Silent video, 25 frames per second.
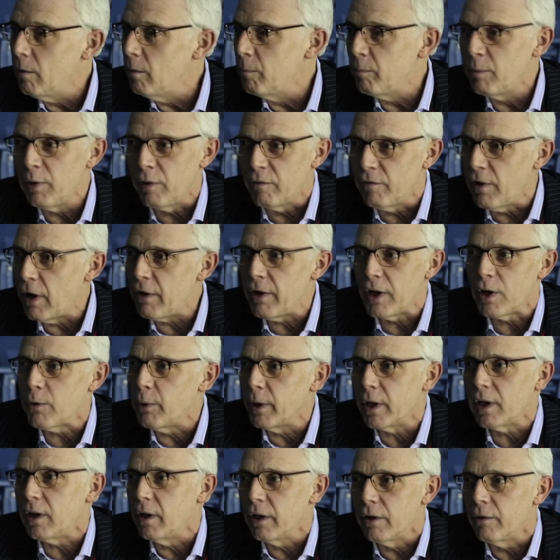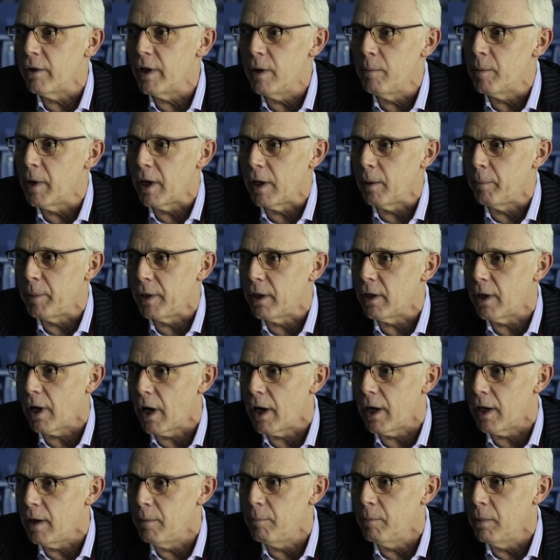But very quickly her email
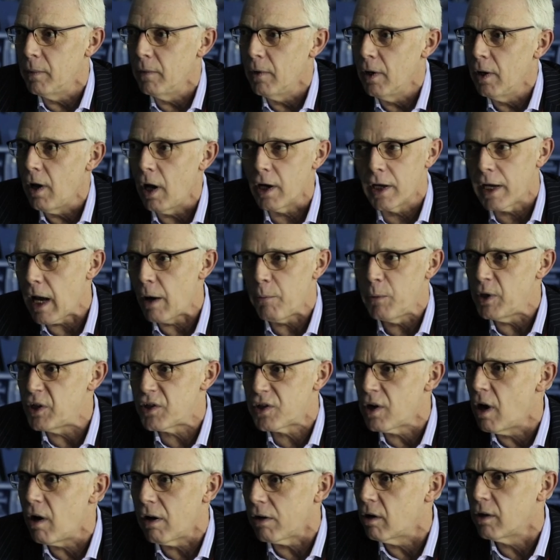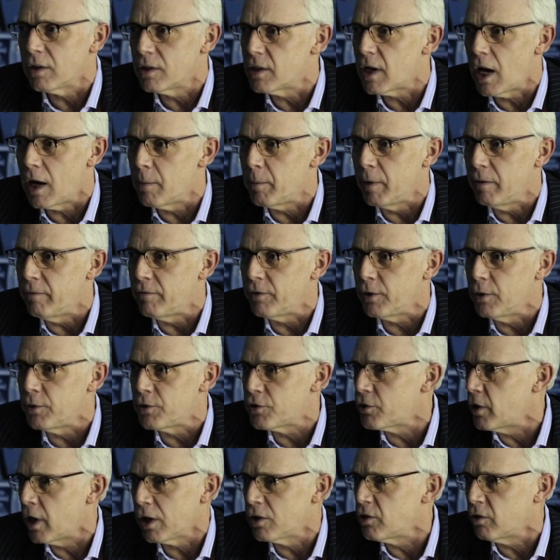became, and can we start on time in
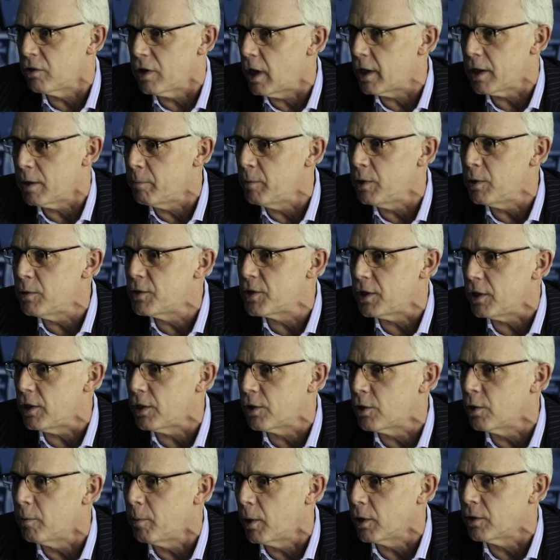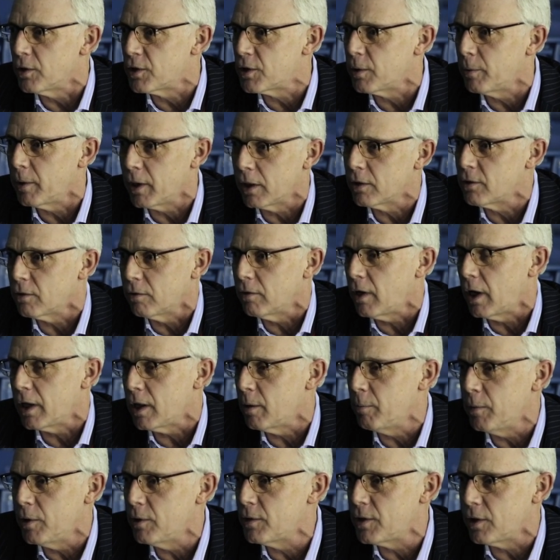future? And I don't like the music you come on to, and I don't like the
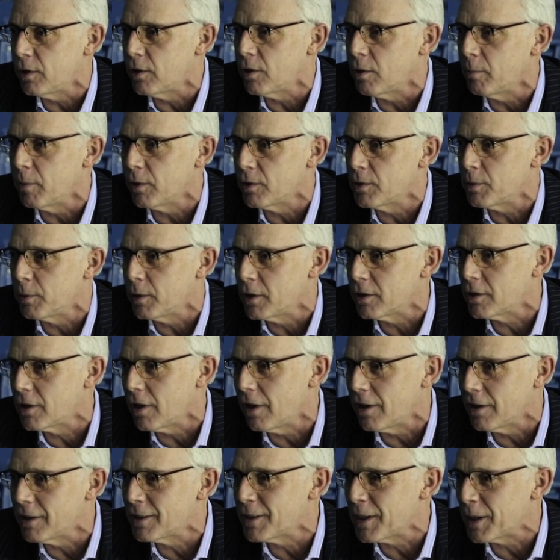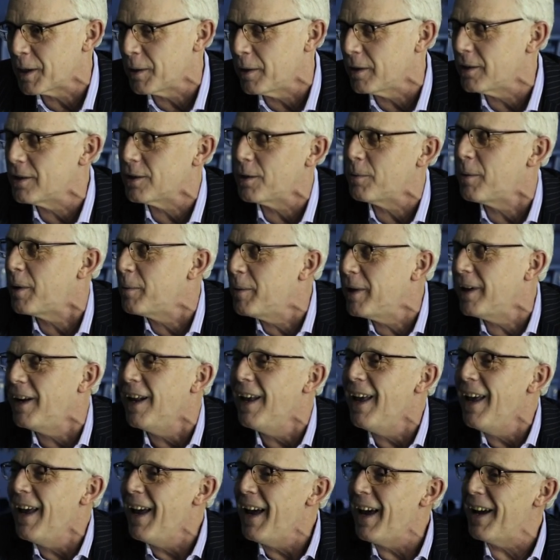music you come on to at the start of the second. Do you know what I mean?
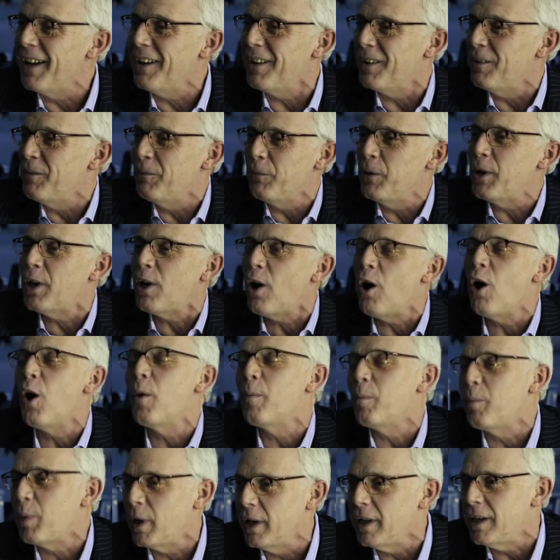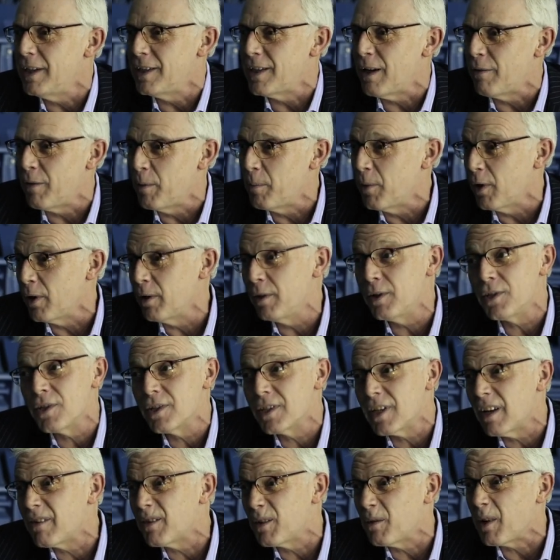And we can't please everybody. You just
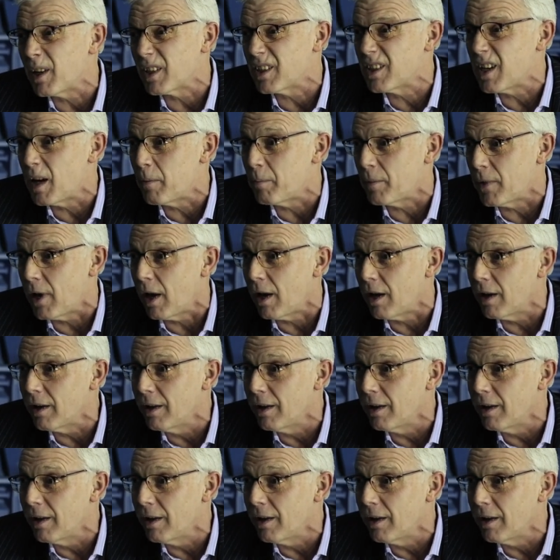have to accept that.